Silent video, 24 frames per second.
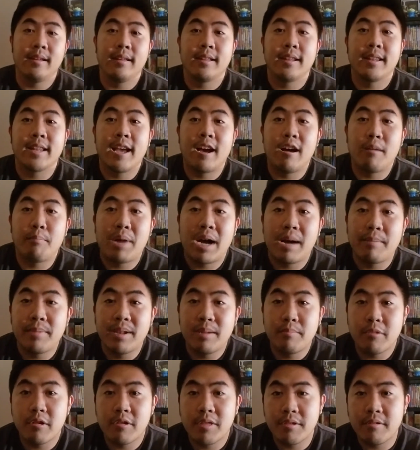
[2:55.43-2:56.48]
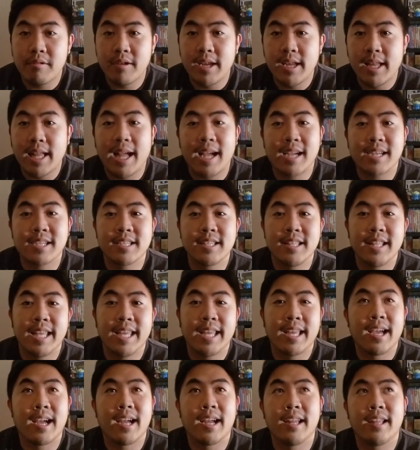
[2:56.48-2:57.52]
Now, pop number 3 I actually
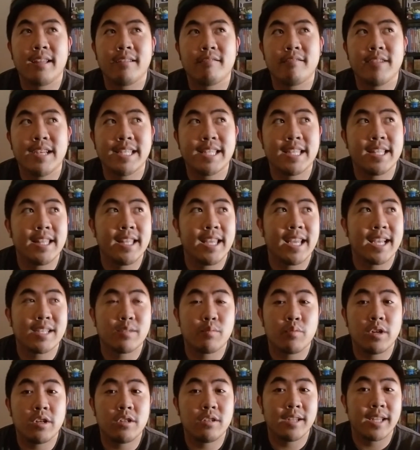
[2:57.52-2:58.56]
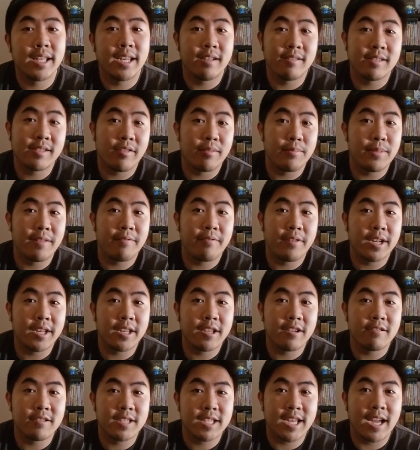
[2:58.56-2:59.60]
got recently as well, and it was from the
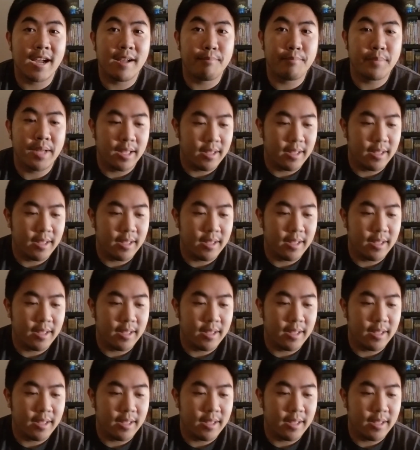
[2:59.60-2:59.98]
Funko shop.